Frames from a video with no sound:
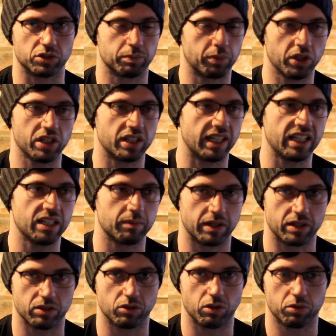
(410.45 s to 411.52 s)
Just put your knee in the
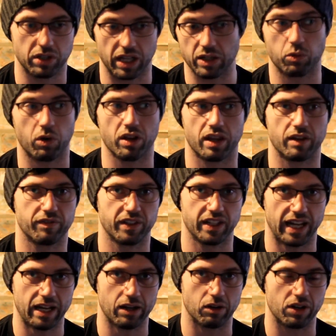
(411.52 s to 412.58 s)
middle or take one of their feet
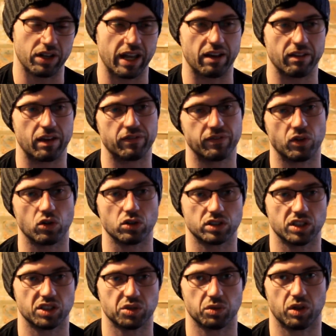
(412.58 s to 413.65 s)
out, and now they're forced
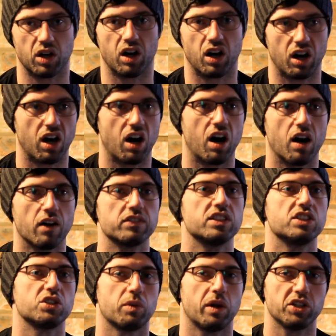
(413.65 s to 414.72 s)
into a half
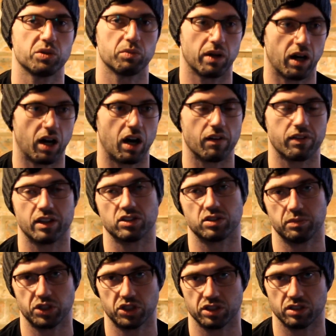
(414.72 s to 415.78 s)
situation where half their
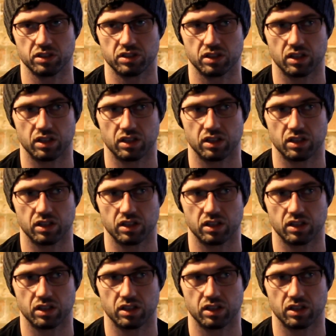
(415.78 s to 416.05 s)
submissions